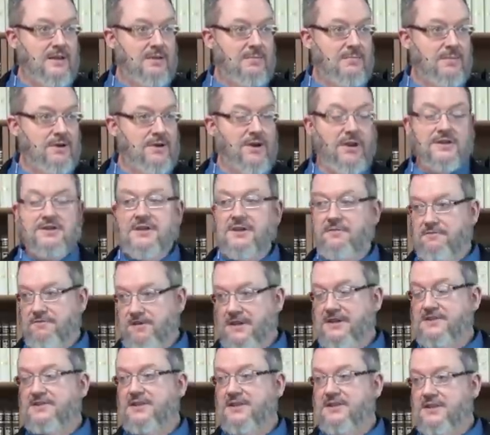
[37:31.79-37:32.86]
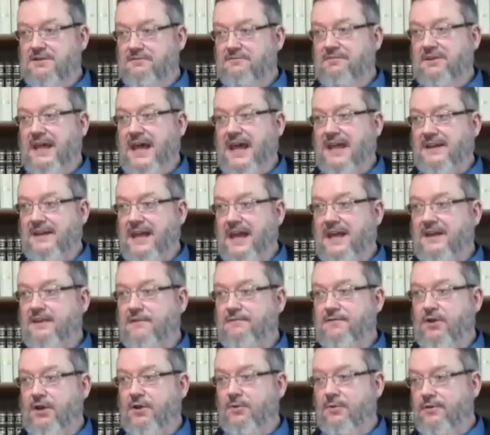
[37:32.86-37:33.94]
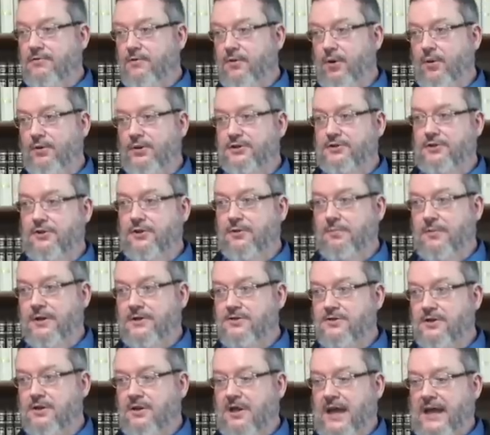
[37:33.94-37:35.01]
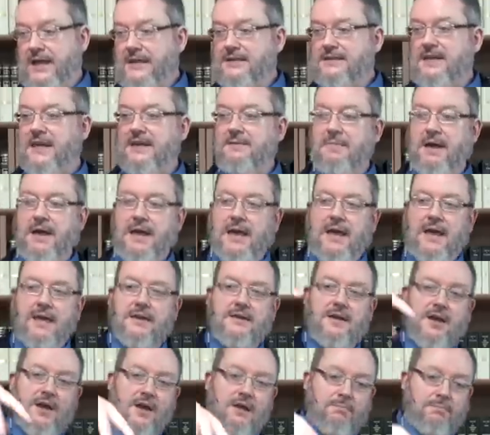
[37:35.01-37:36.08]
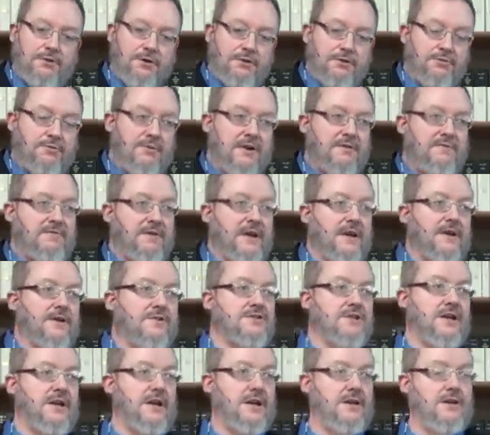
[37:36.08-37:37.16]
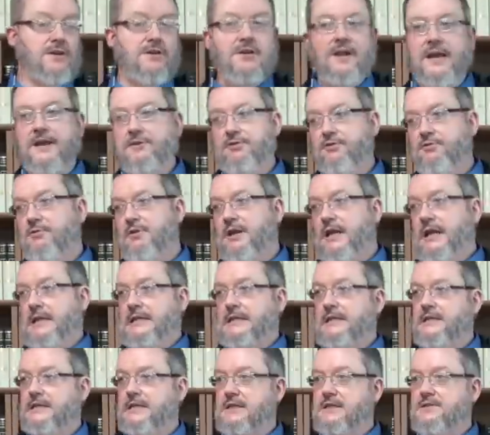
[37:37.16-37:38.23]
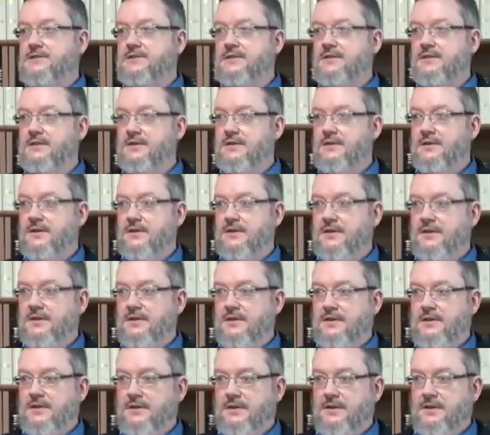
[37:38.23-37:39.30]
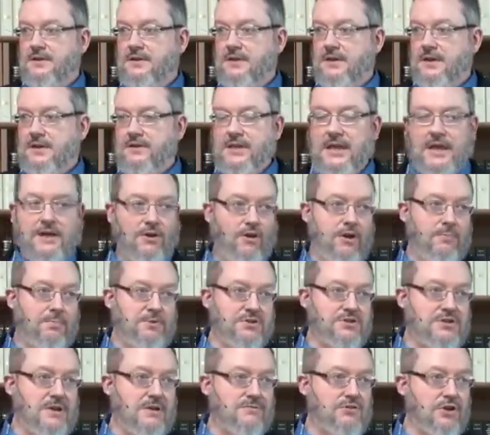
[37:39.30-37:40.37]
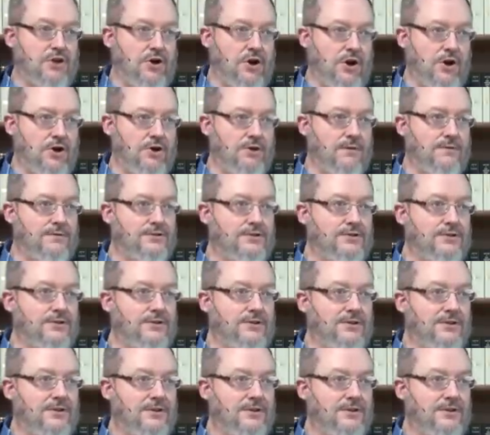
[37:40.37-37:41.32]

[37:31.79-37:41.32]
Because in physics, in flatland, if, you if we're only two dimensional, I could take my hand, put three fingers in it, look like three entities, and they can only perceive the curves.